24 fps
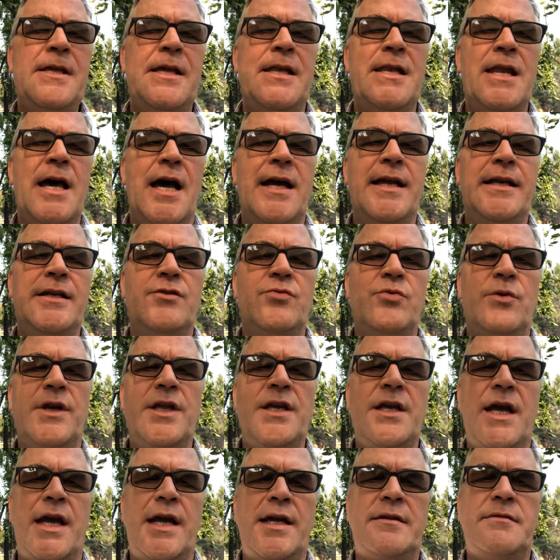
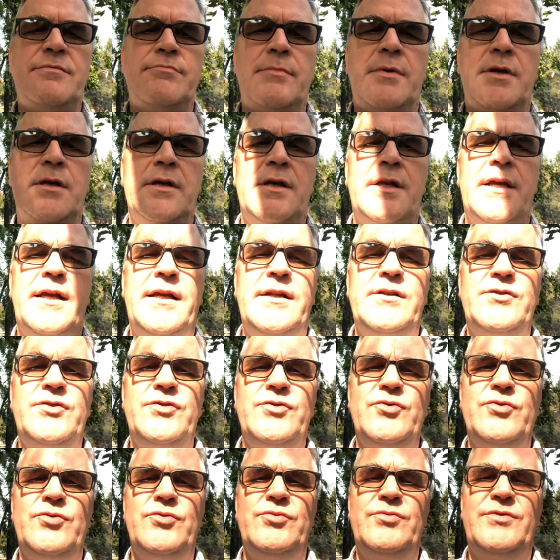9/28 Monday
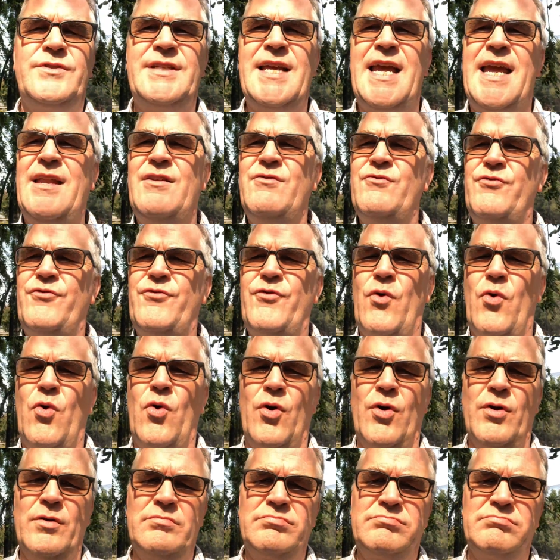to
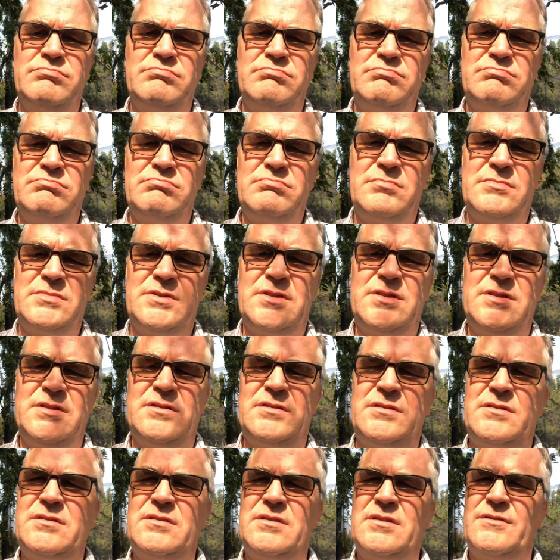10/4, which is
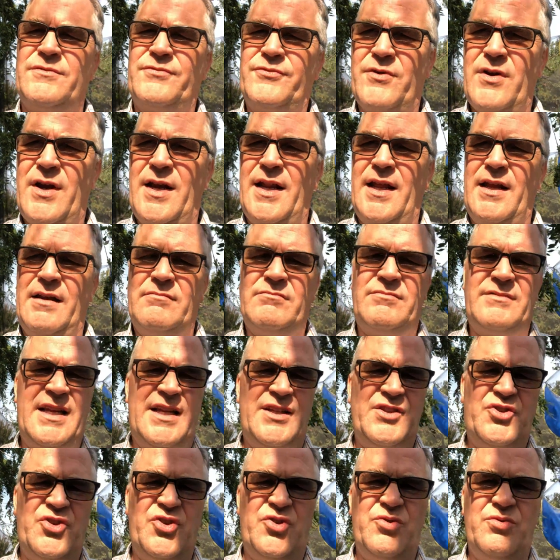Friday,
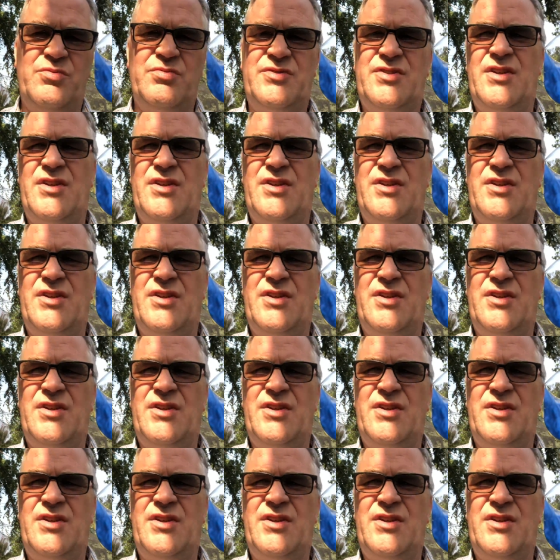10/2.